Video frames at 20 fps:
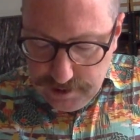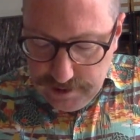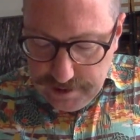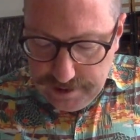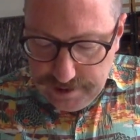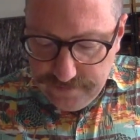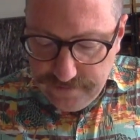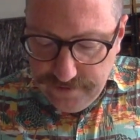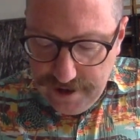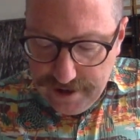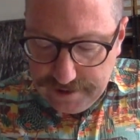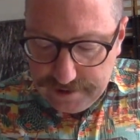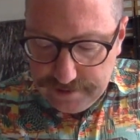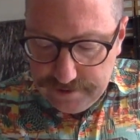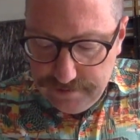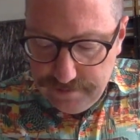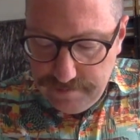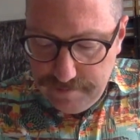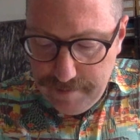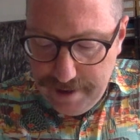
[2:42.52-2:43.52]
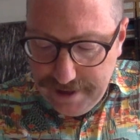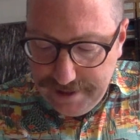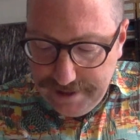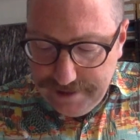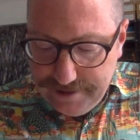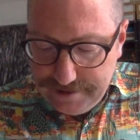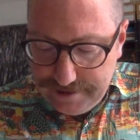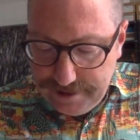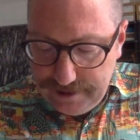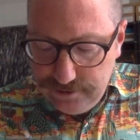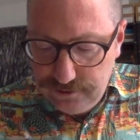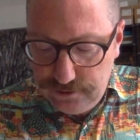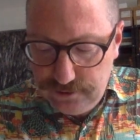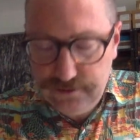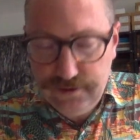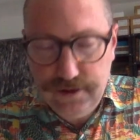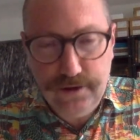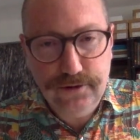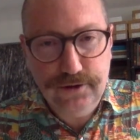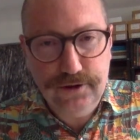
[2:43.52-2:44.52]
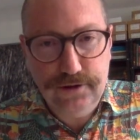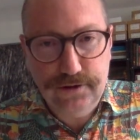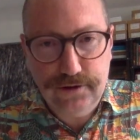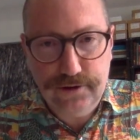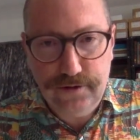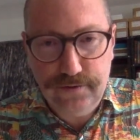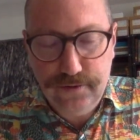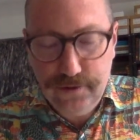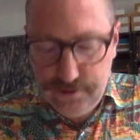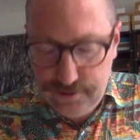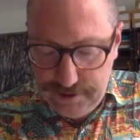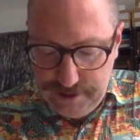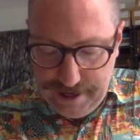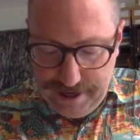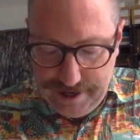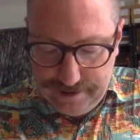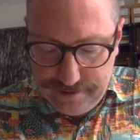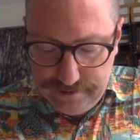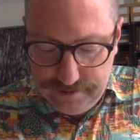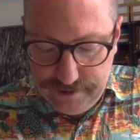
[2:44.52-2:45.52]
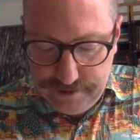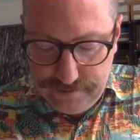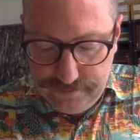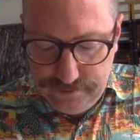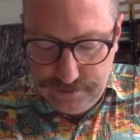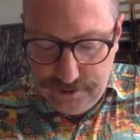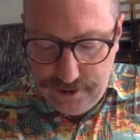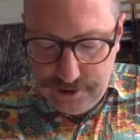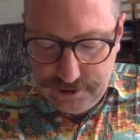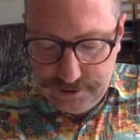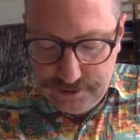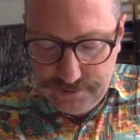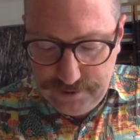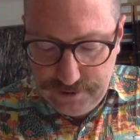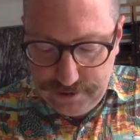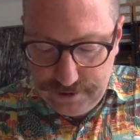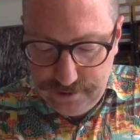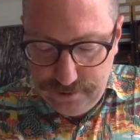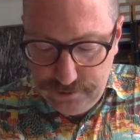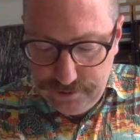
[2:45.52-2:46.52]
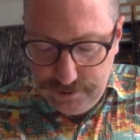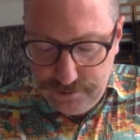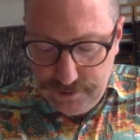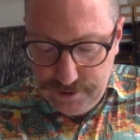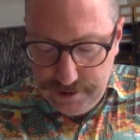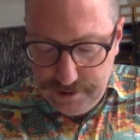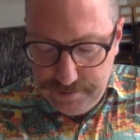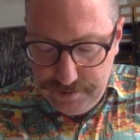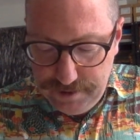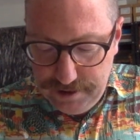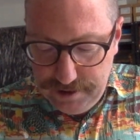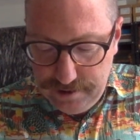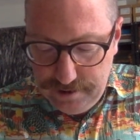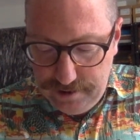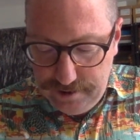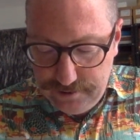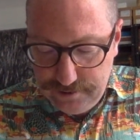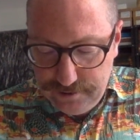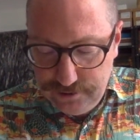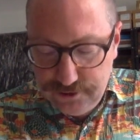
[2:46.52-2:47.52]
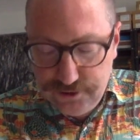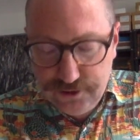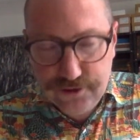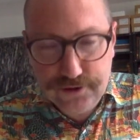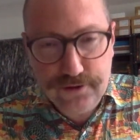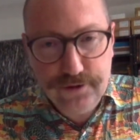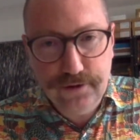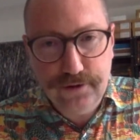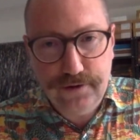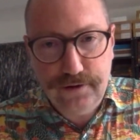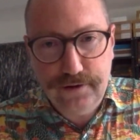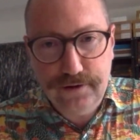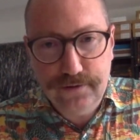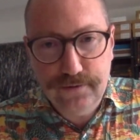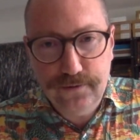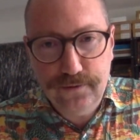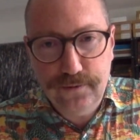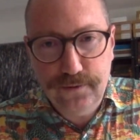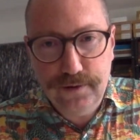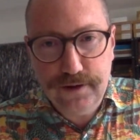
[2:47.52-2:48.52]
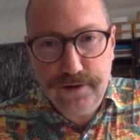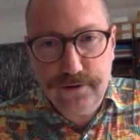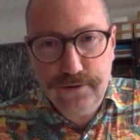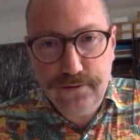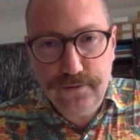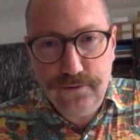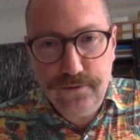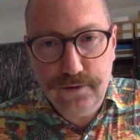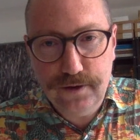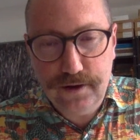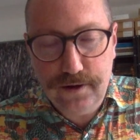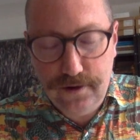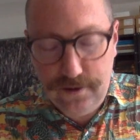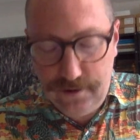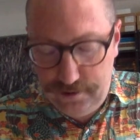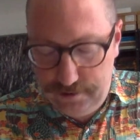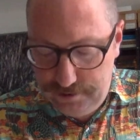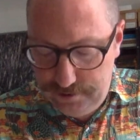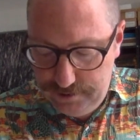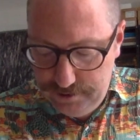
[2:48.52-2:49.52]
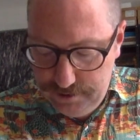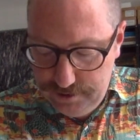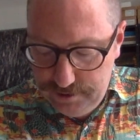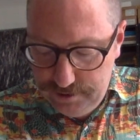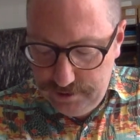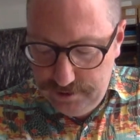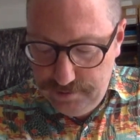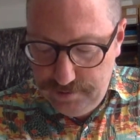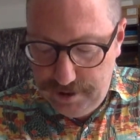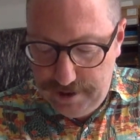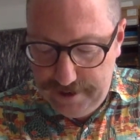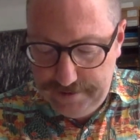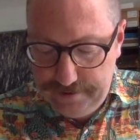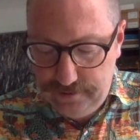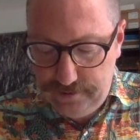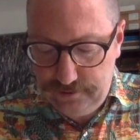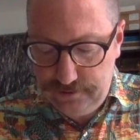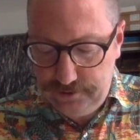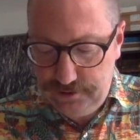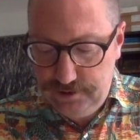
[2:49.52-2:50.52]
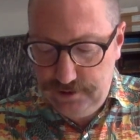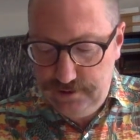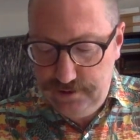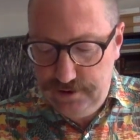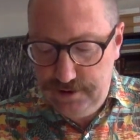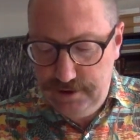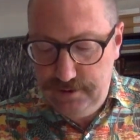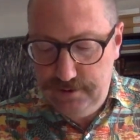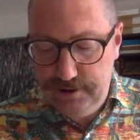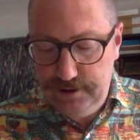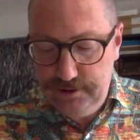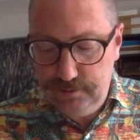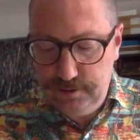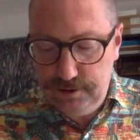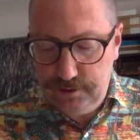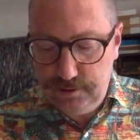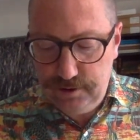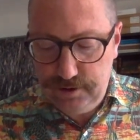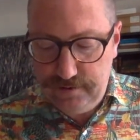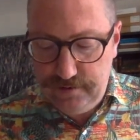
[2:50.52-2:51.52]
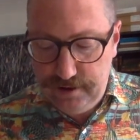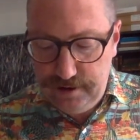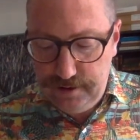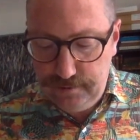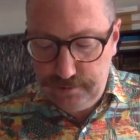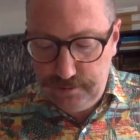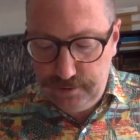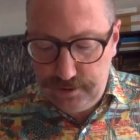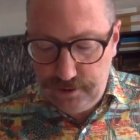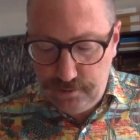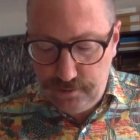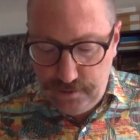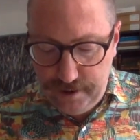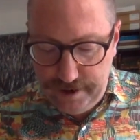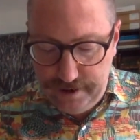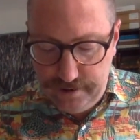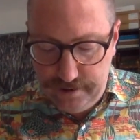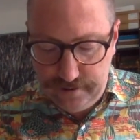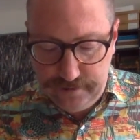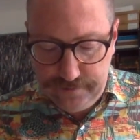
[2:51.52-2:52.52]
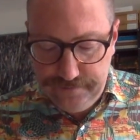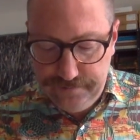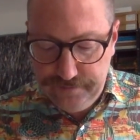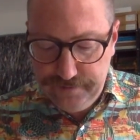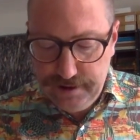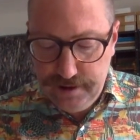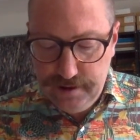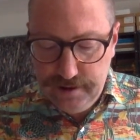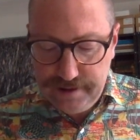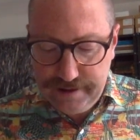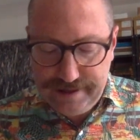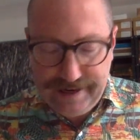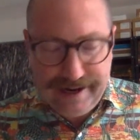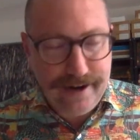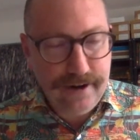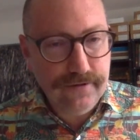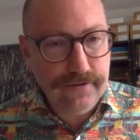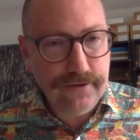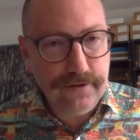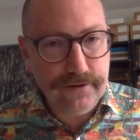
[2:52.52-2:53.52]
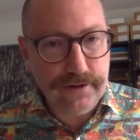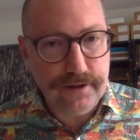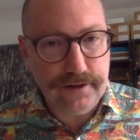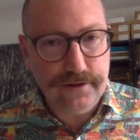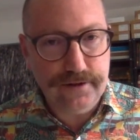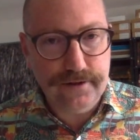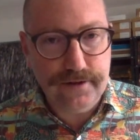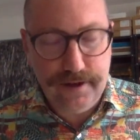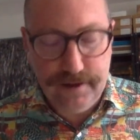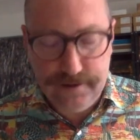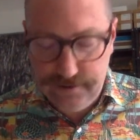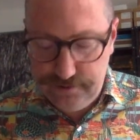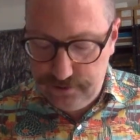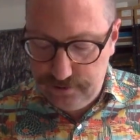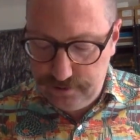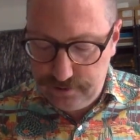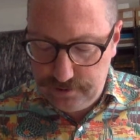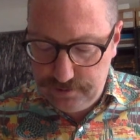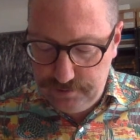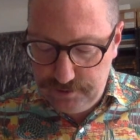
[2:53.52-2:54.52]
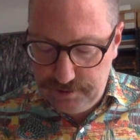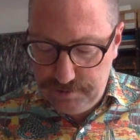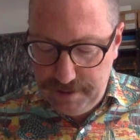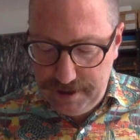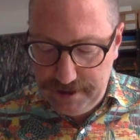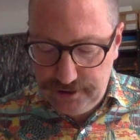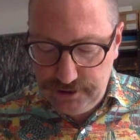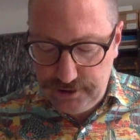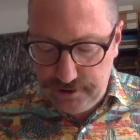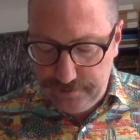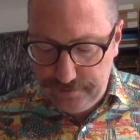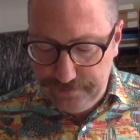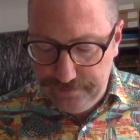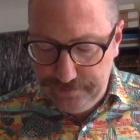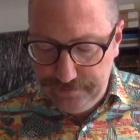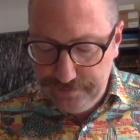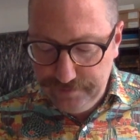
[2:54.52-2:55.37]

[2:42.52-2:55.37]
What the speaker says: In fact, many central notions of early analytic philosophy can only really be understood with regard to Meinong's theories, which were developed with a rare carefulness and circumspection.